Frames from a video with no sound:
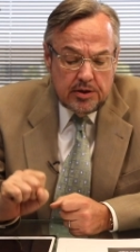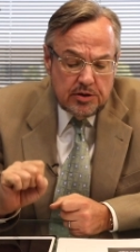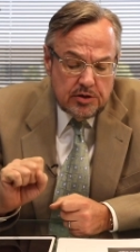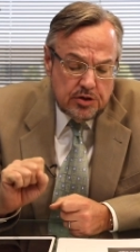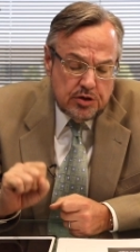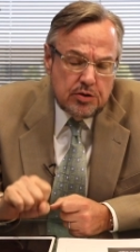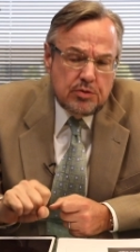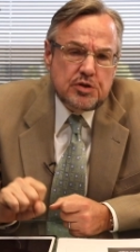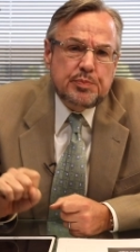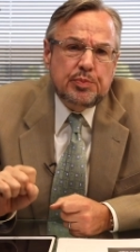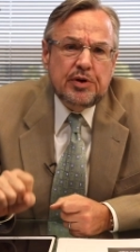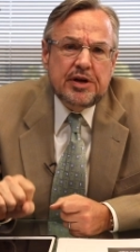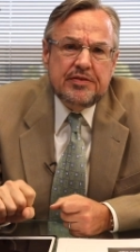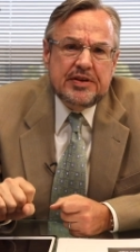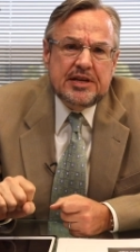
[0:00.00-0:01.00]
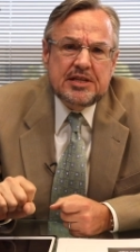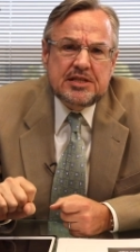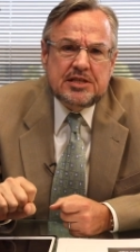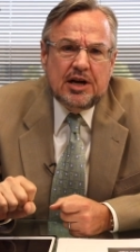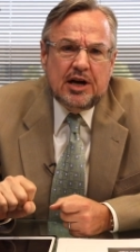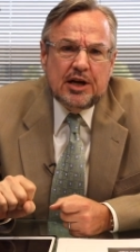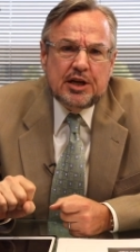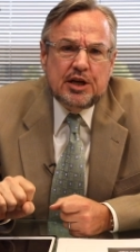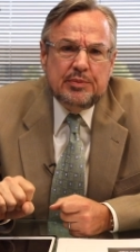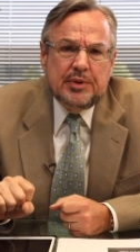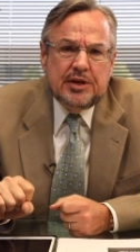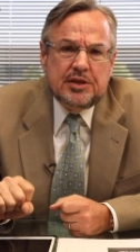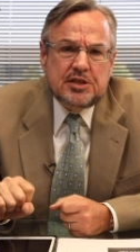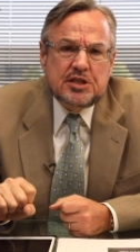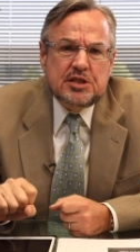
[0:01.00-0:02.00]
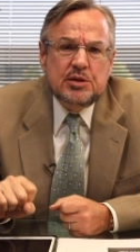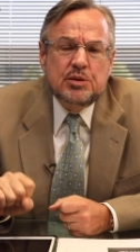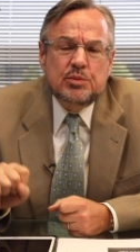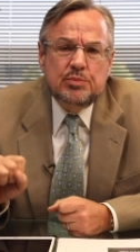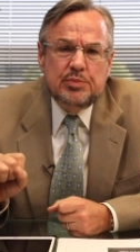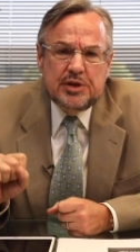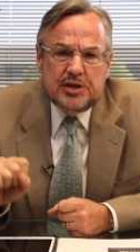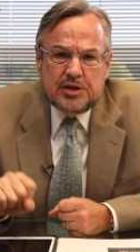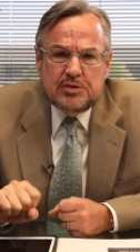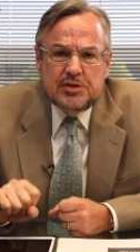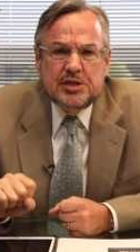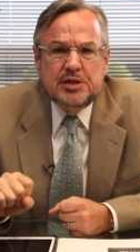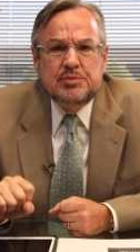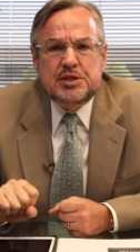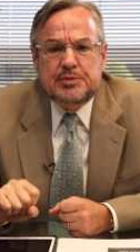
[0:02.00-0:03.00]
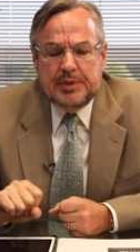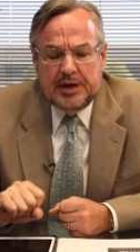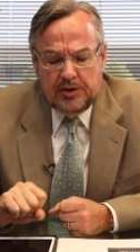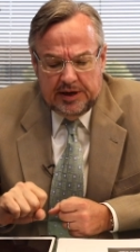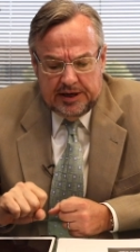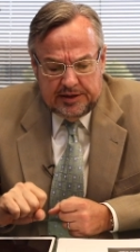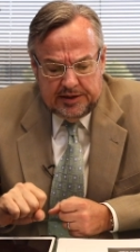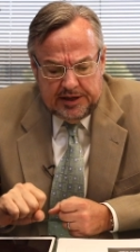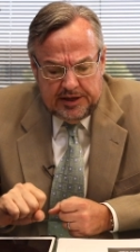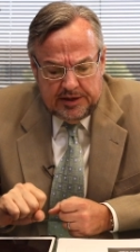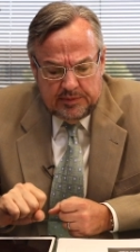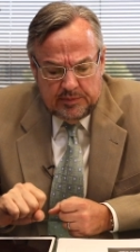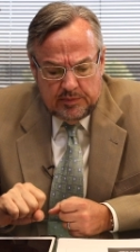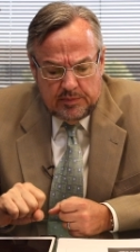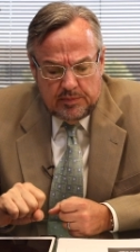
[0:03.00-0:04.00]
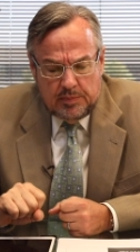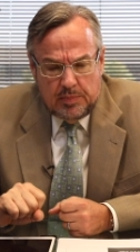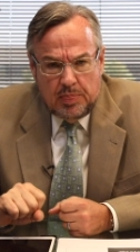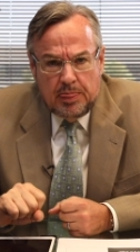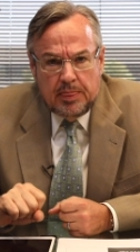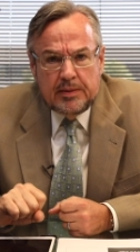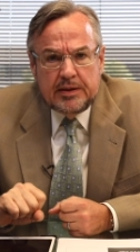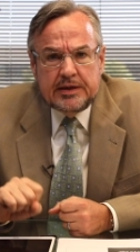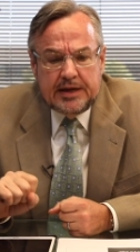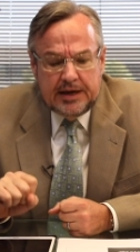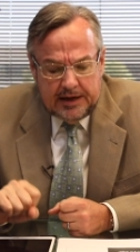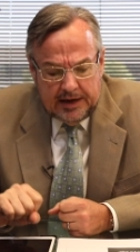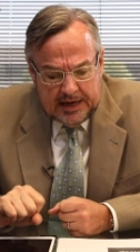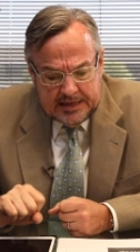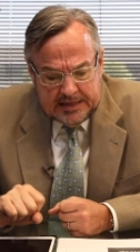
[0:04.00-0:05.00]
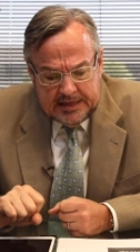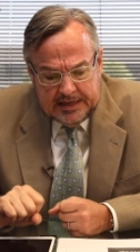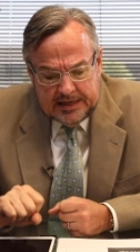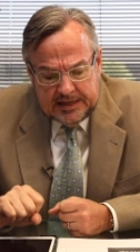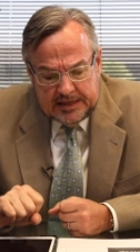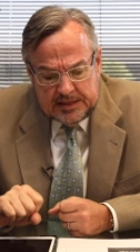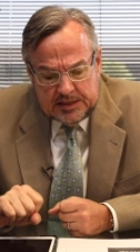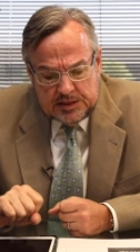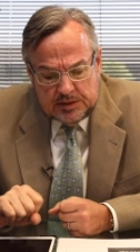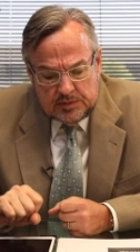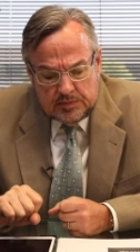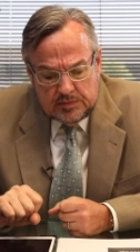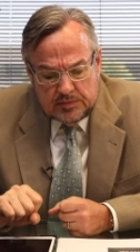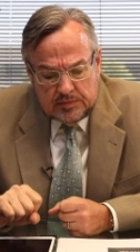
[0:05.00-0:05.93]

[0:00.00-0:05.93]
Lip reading: Use previous documents, but use them sparingly. Get ideas.